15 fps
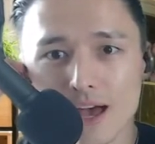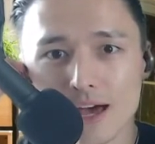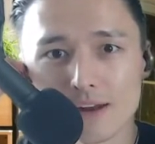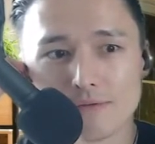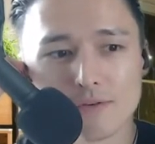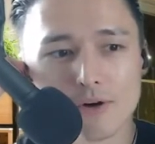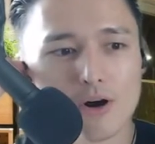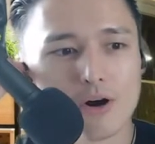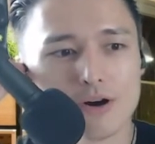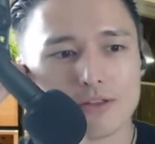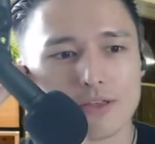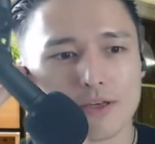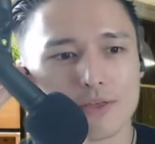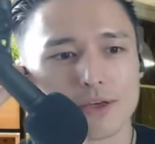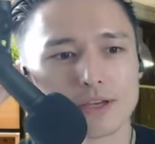Out of all
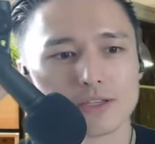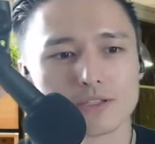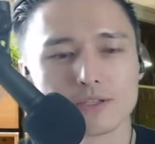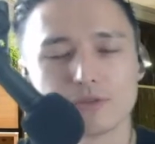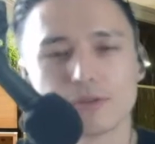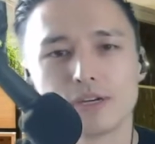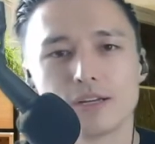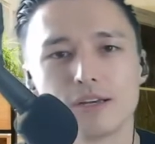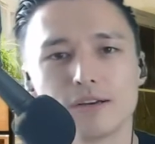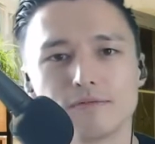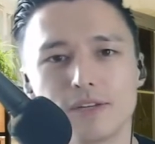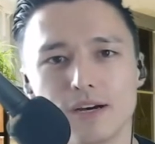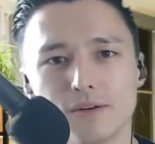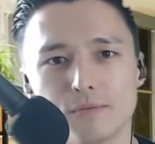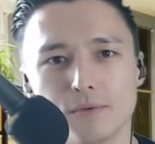the things you could have
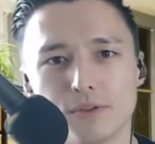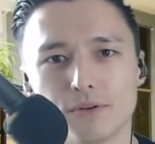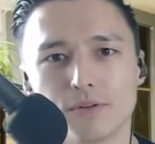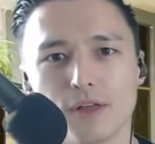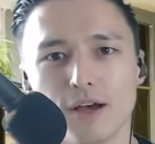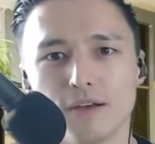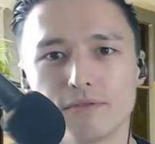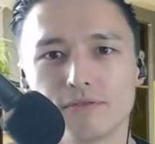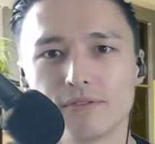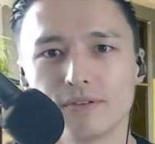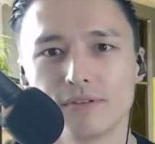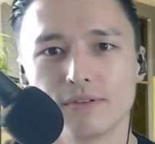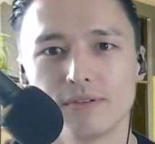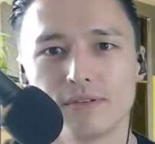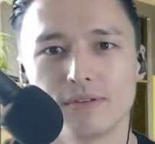done with your life
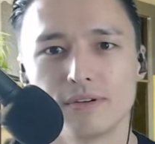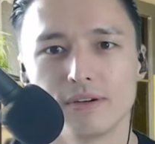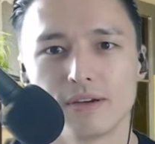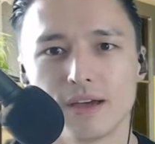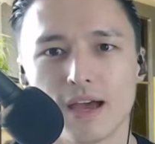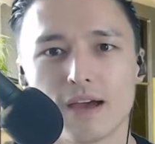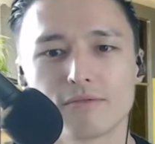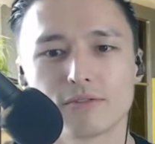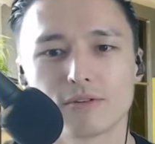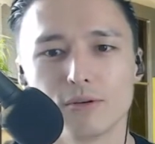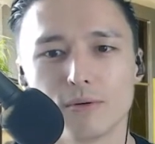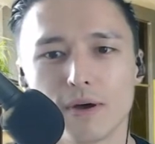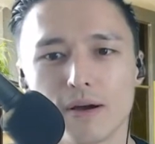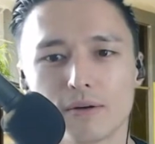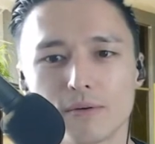after
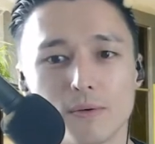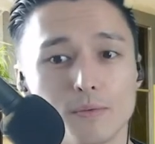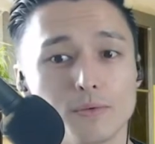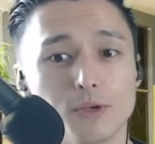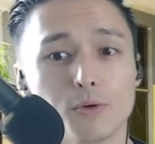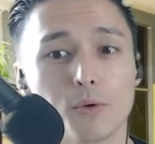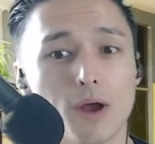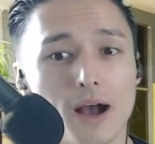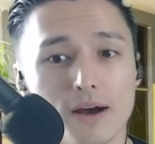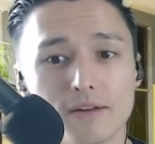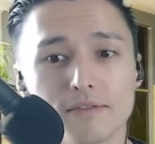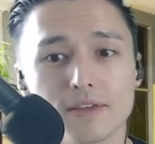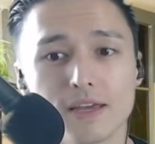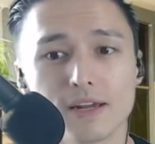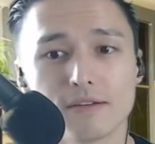you you were out
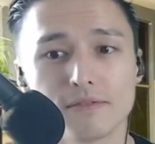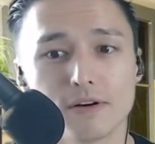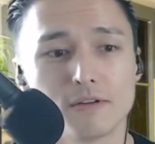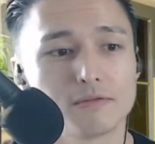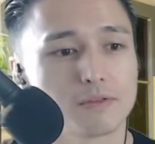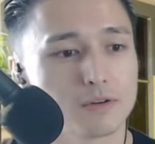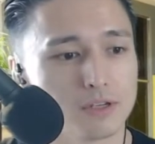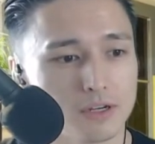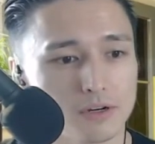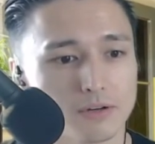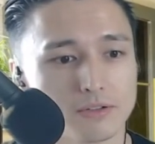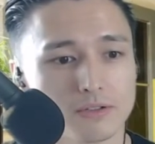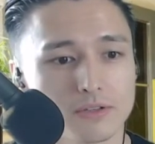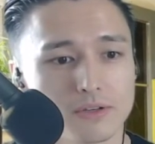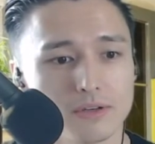of the NFL for
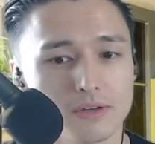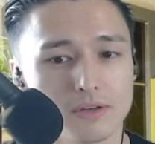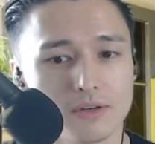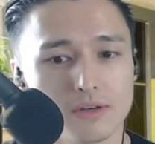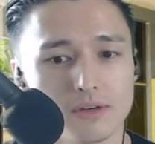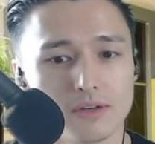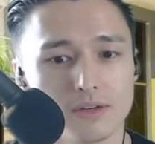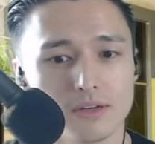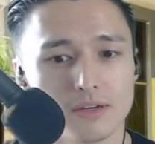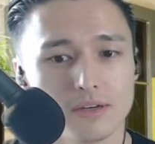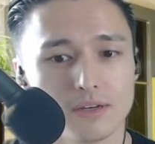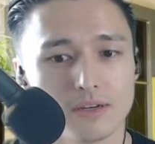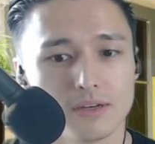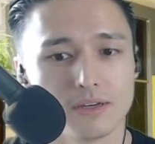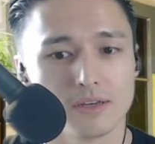years,
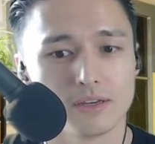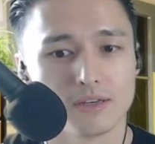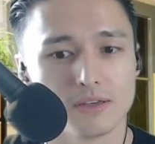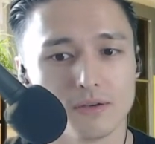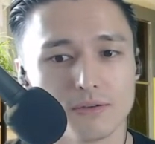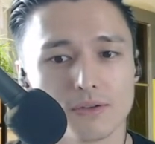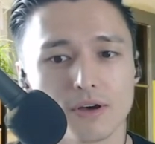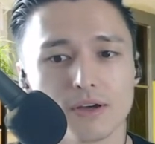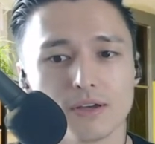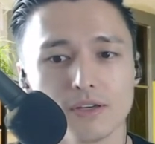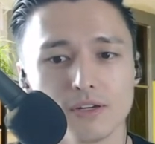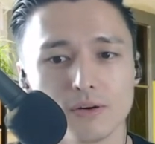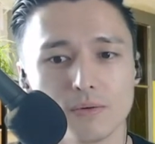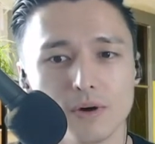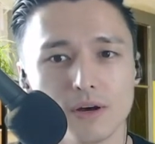you thought, "You
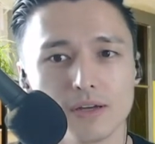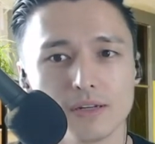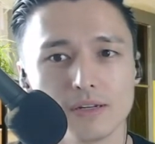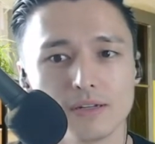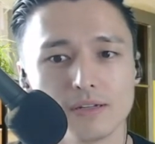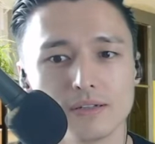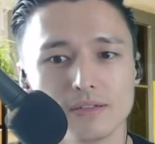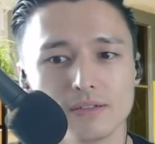know what?